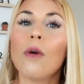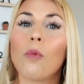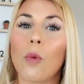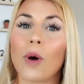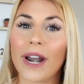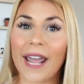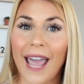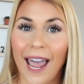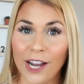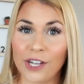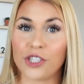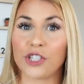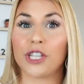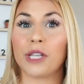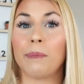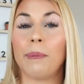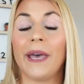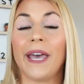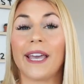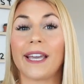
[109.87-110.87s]
what I
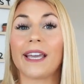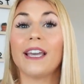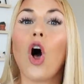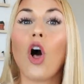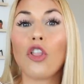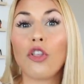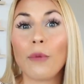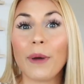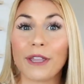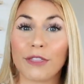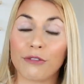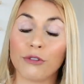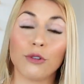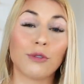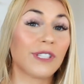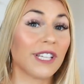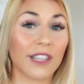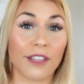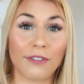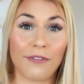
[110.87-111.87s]
actually pick, all the way
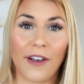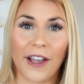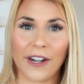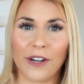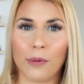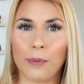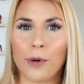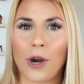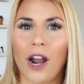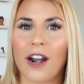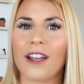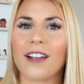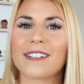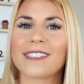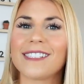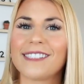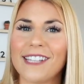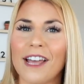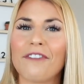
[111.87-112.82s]
through to the final product?